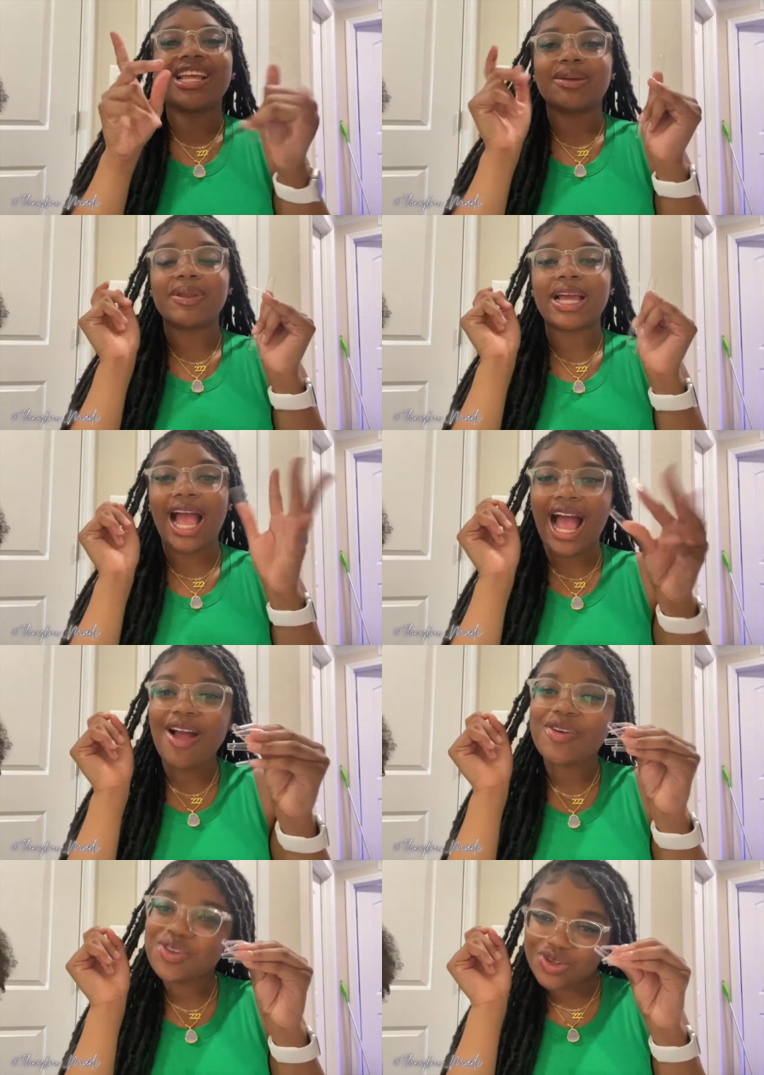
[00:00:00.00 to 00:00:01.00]
they were like, how
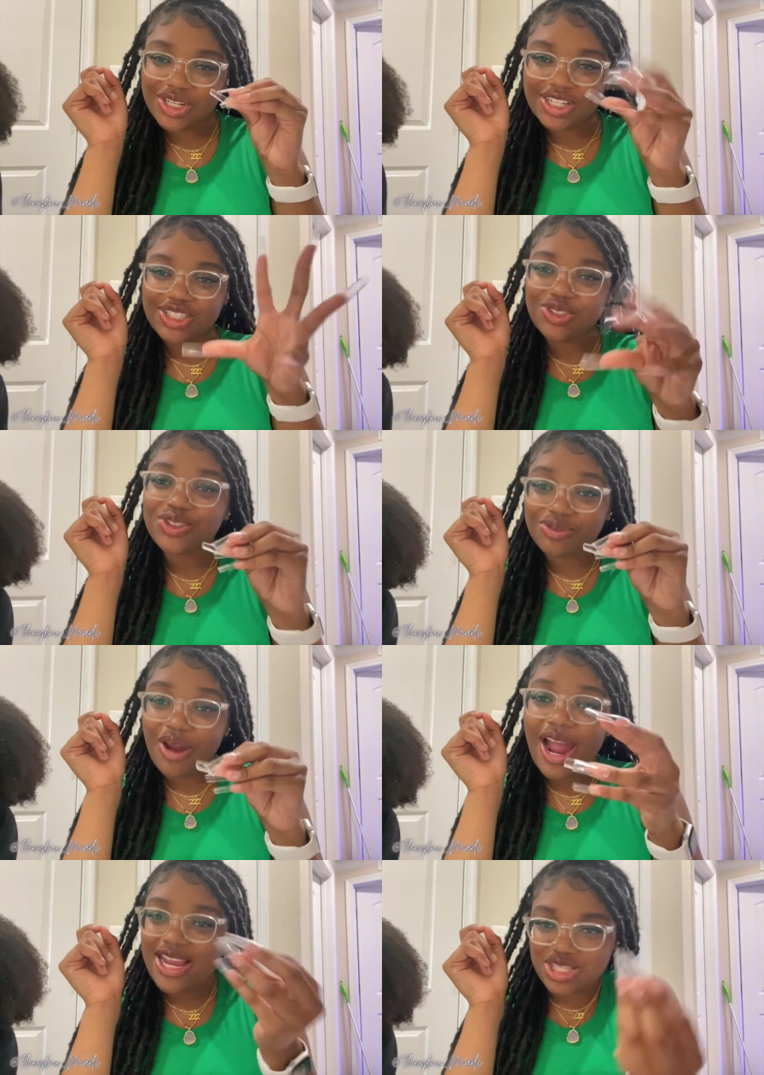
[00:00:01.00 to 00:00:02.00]
are you gonna do the
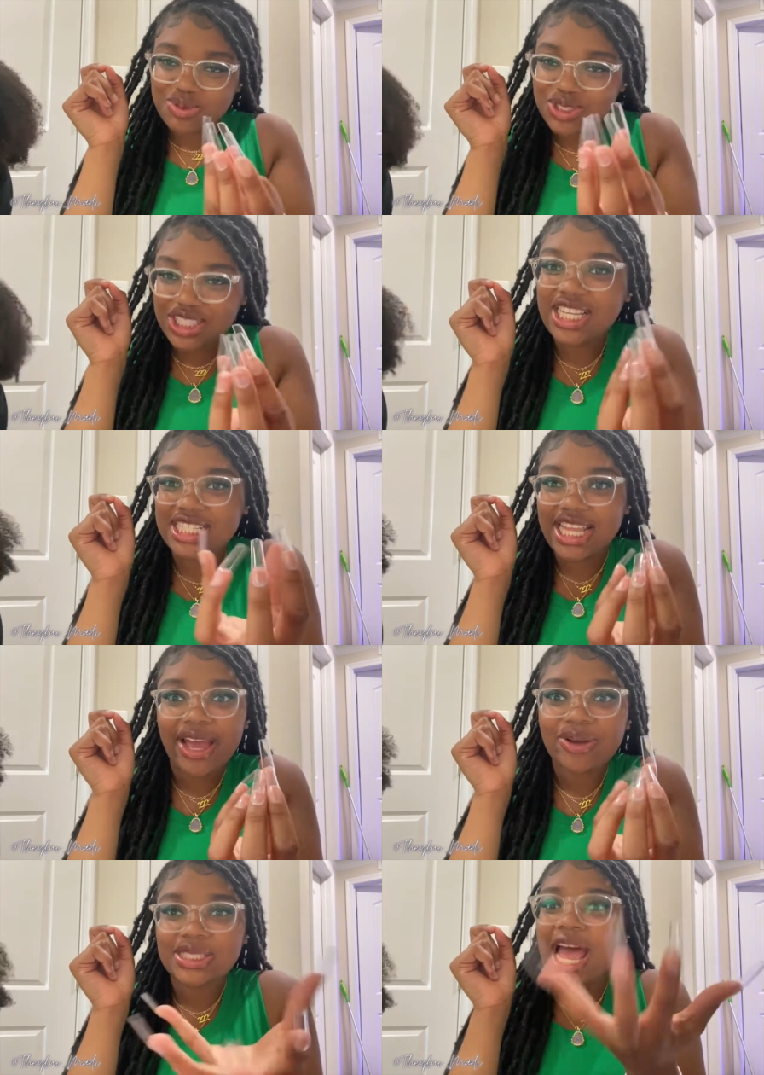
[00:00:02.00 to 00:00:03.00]
rides with these
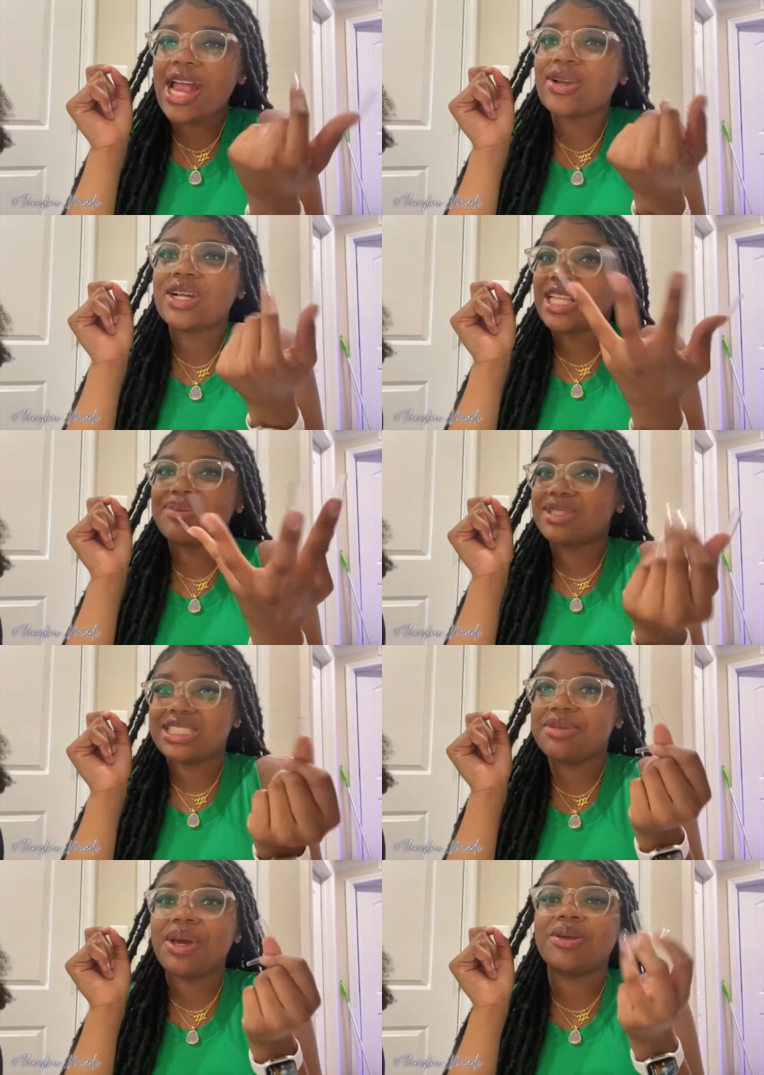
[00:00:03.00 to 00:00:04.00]
nails? How are you gonna clip the
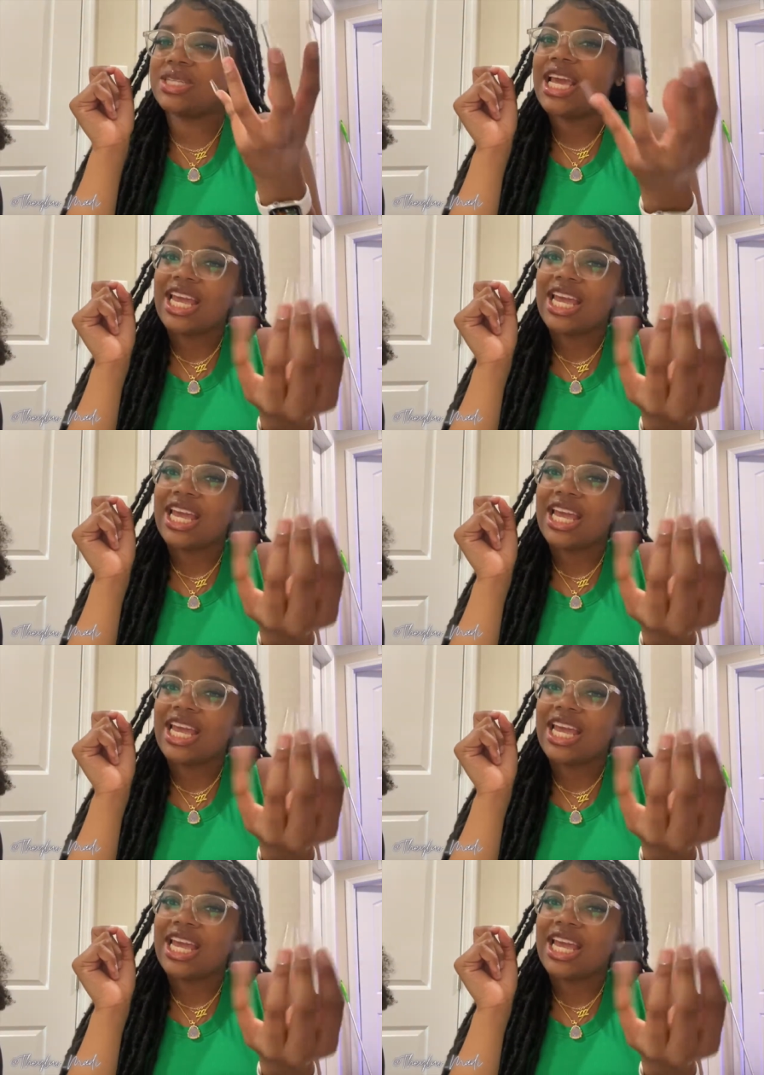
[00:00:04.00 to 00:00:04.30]
seatbelts?